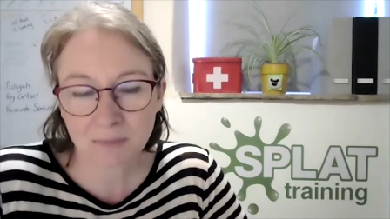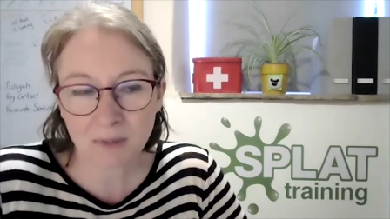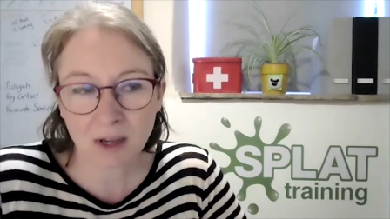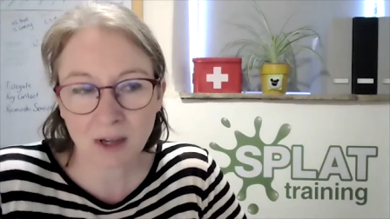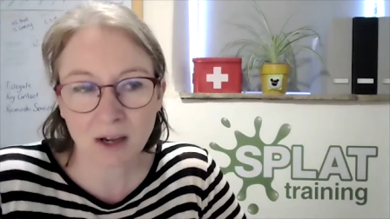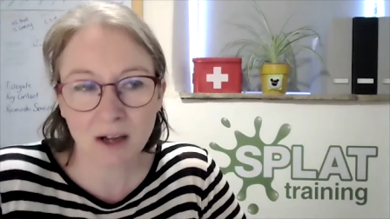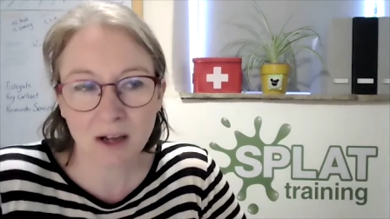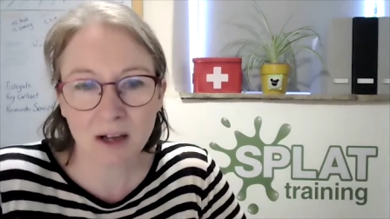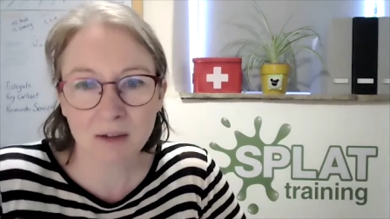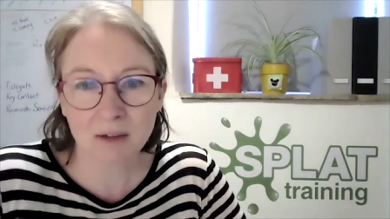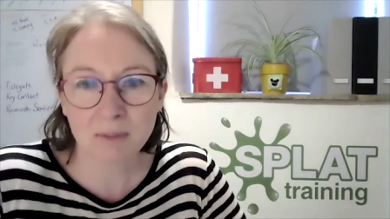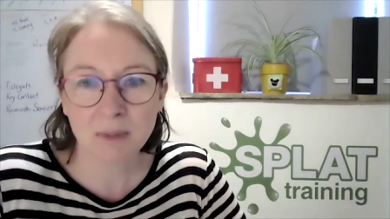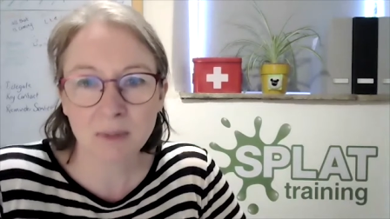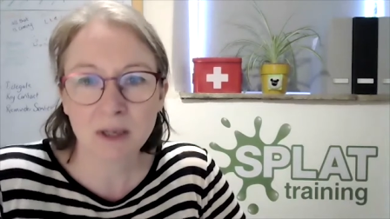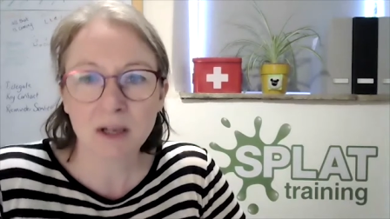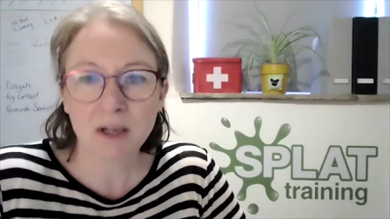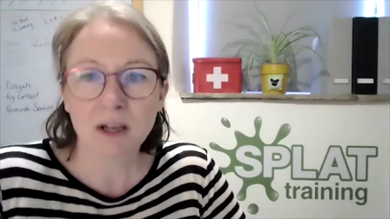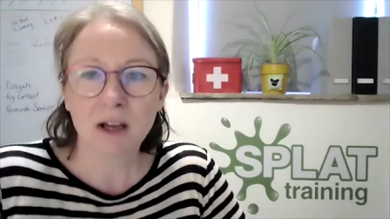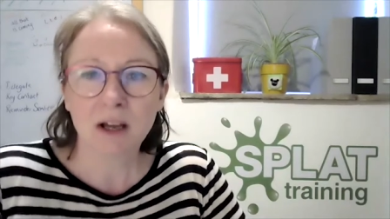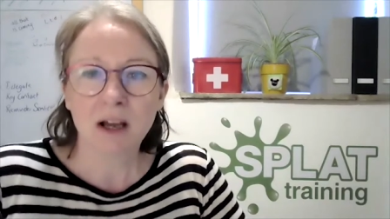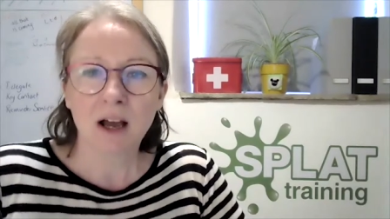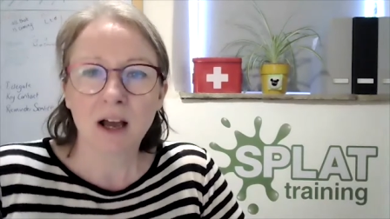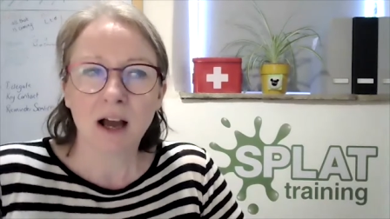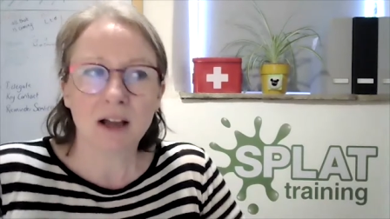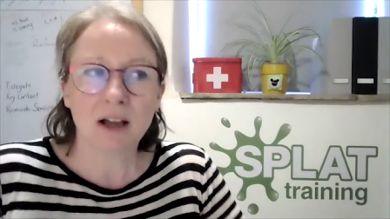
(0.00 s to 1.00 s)
So
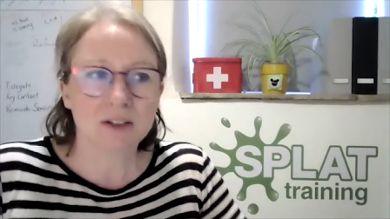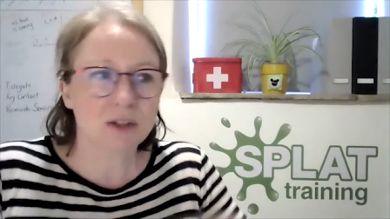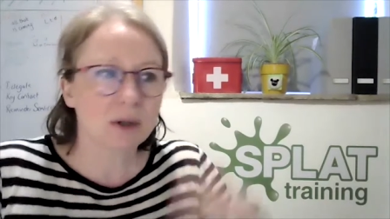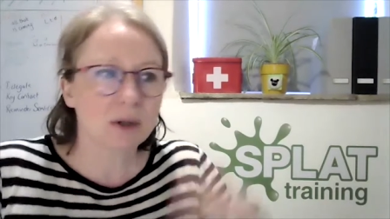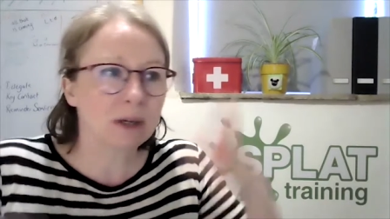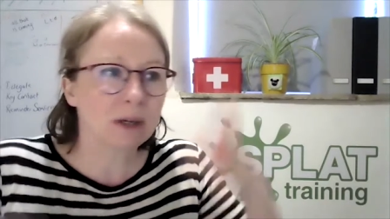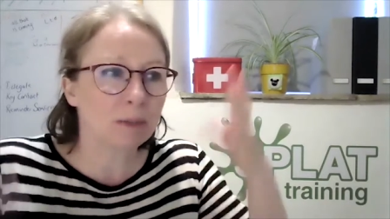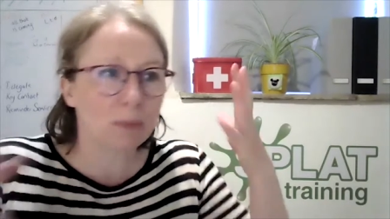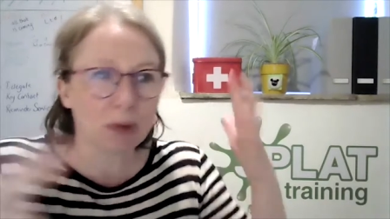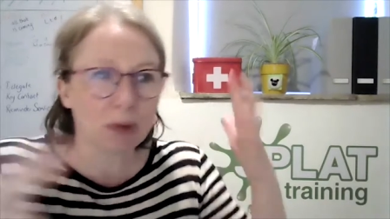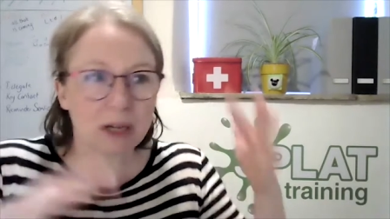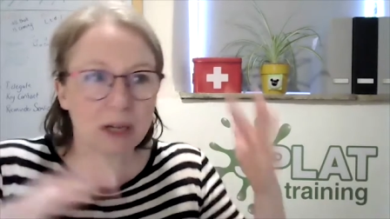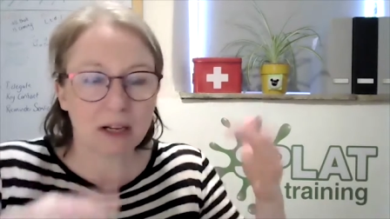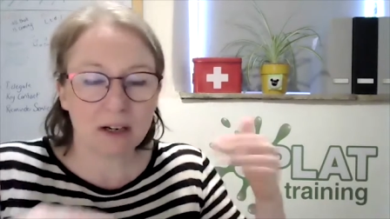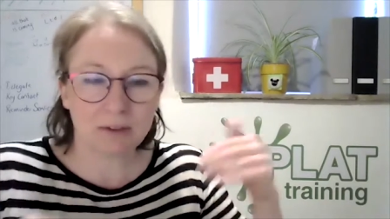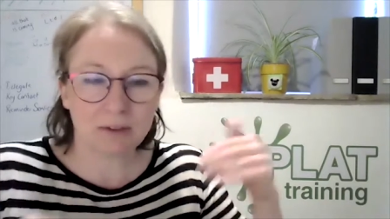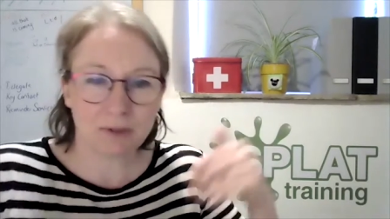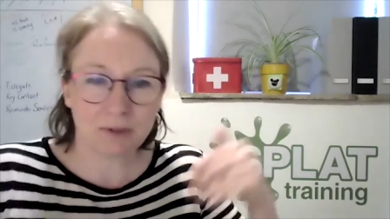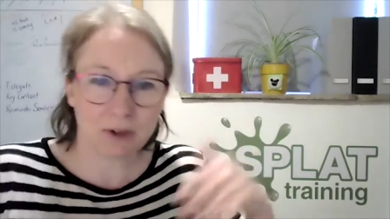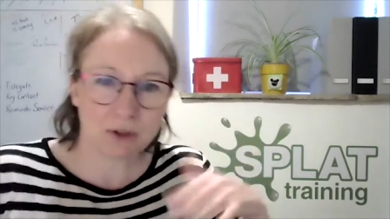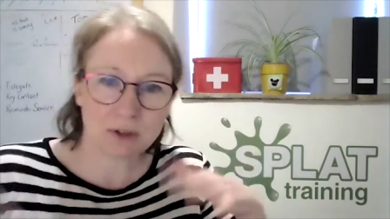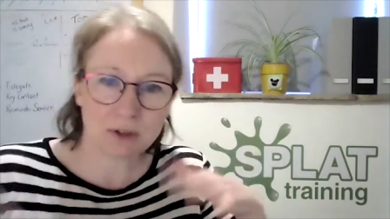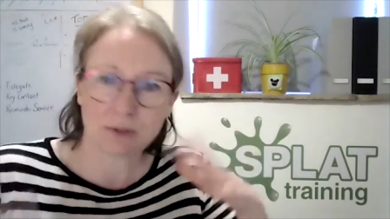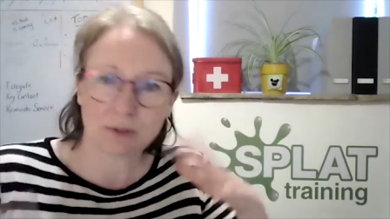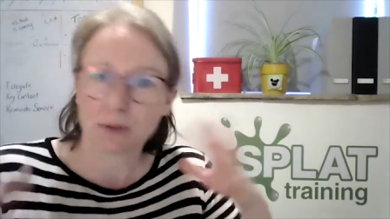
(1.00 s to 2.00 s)
he'll bring in a
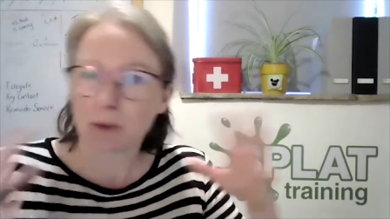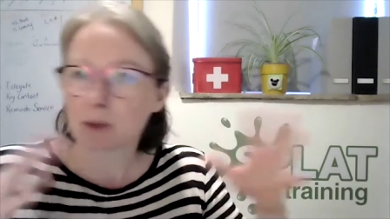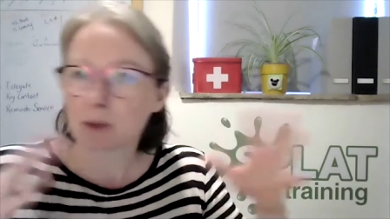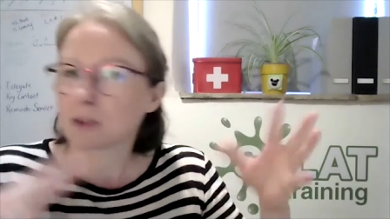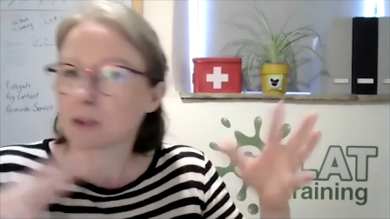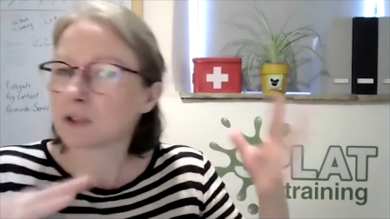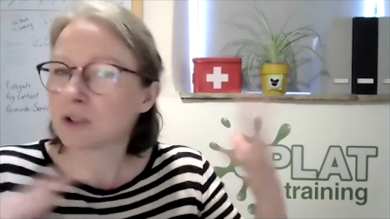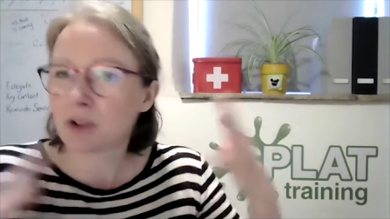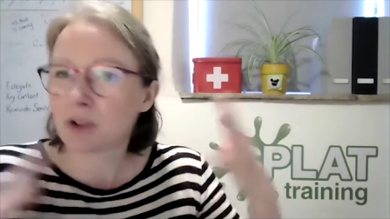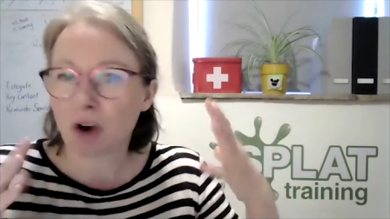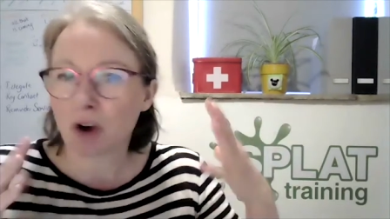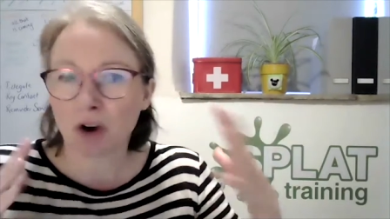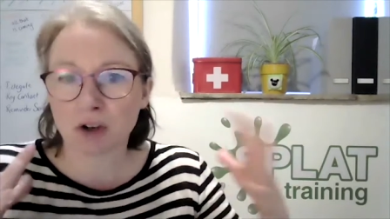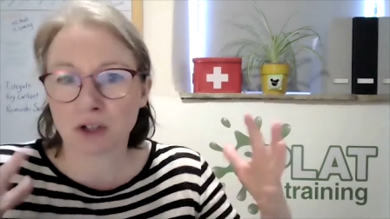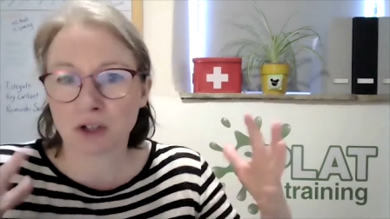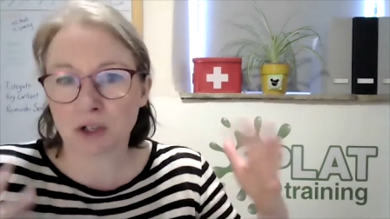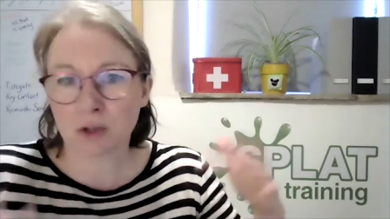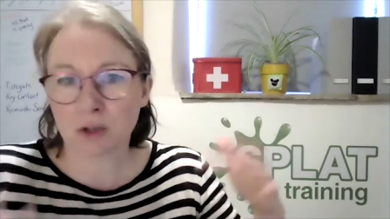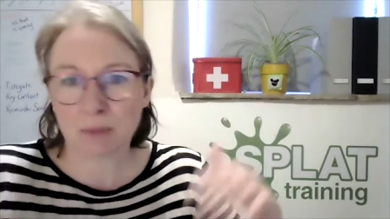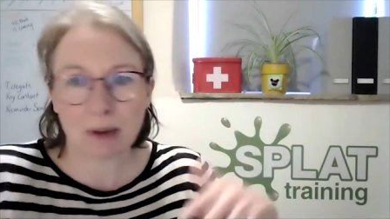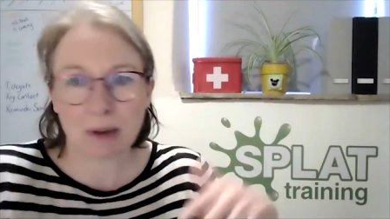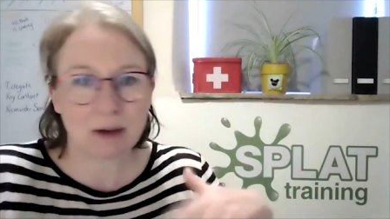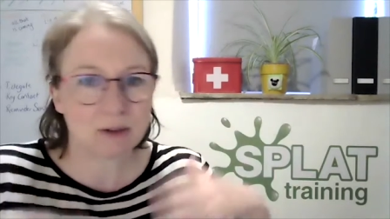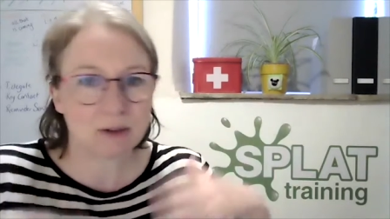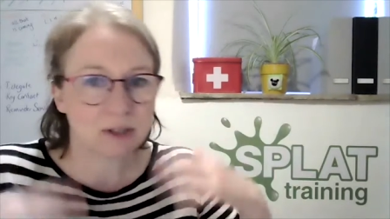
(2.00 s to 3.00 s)
few different ones and talk to you
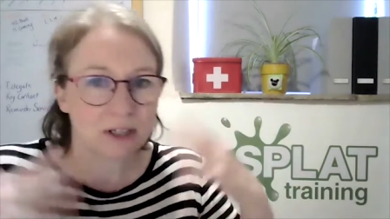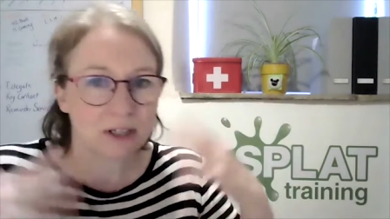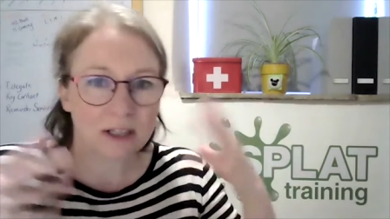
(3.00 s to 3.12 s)
about